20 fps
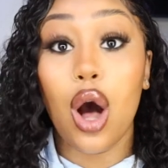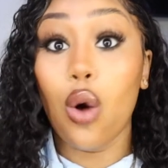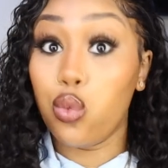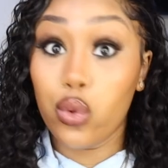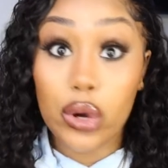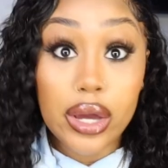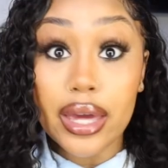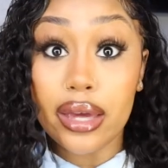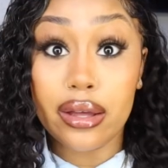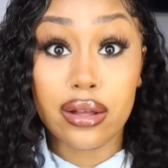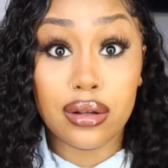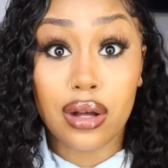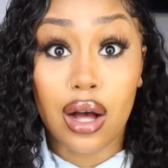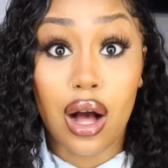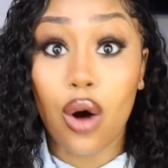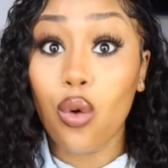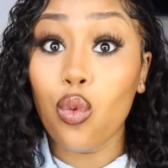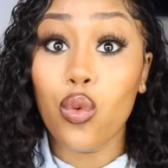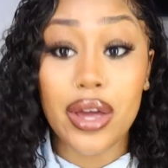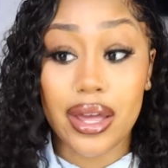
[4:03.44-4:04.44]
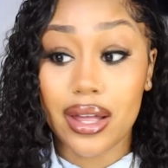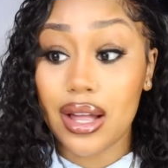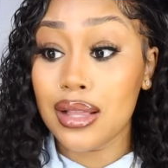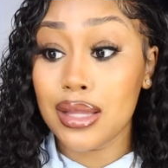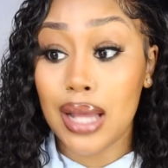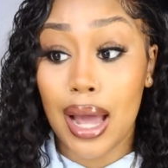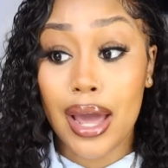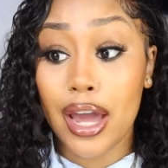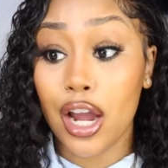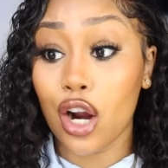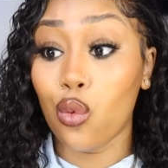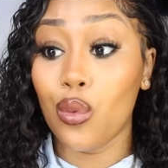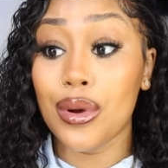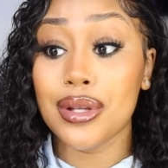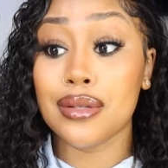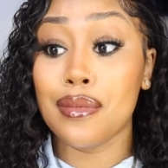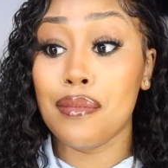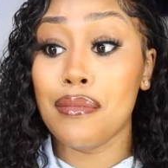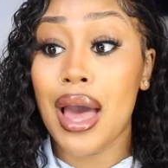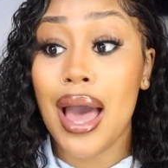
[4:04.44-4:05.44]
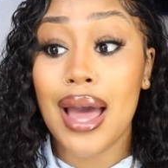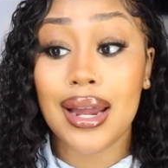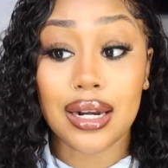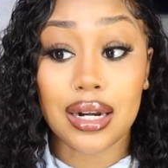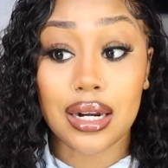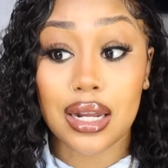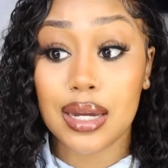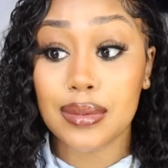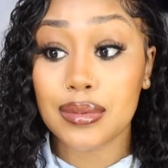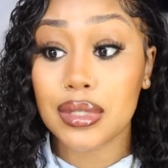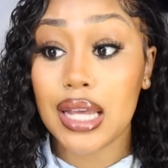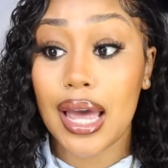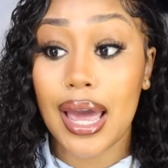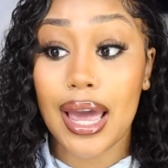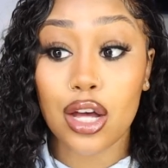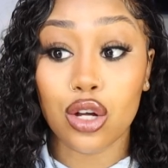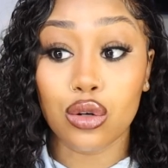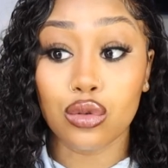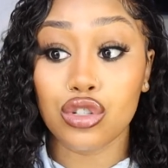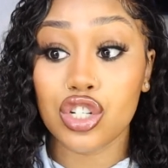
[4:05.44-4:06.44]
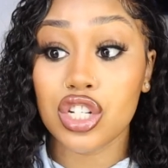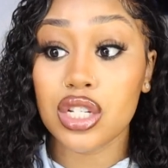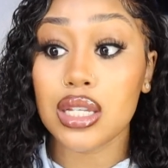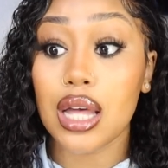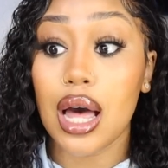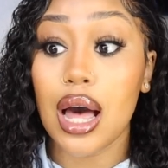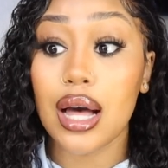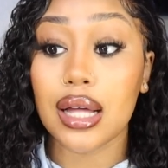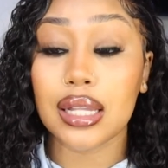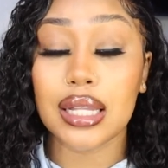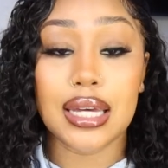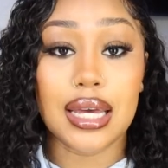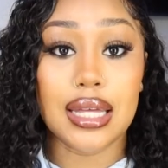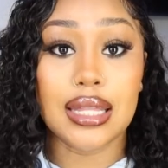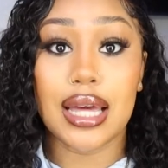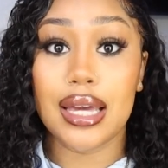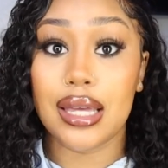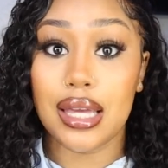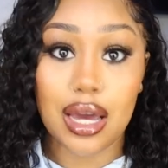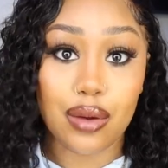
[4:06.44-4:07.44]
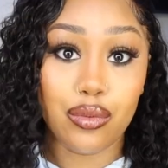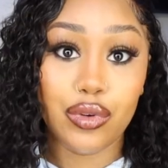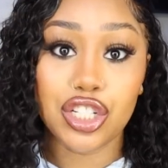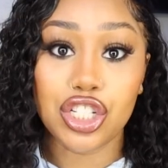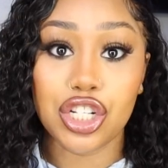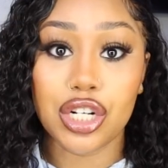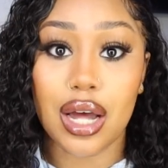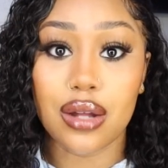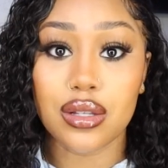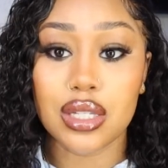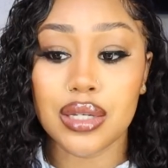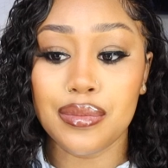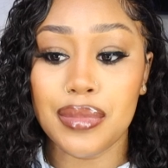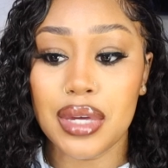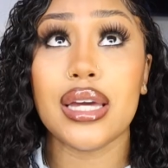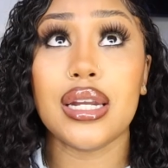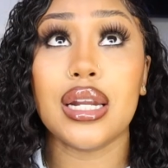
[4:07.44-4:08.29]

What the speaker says: a week. And that hair was matted up, tangled, just ugly. And they kept reaching out to me.